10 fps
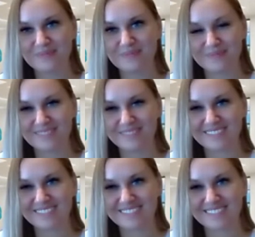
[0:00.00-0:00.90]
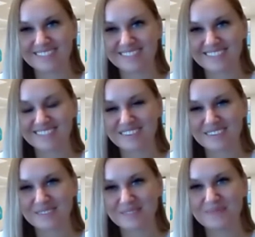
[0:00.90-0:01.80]

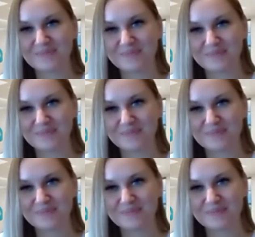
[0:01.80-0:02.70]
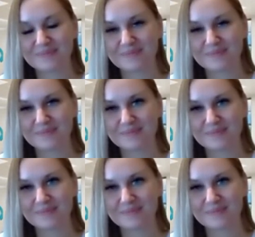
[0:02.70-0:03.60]

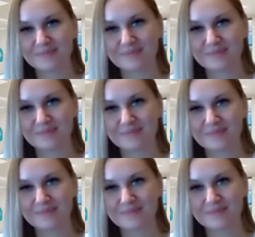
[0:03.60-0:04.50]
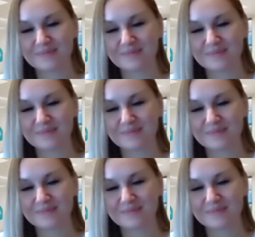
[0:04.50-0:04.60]
[no speech]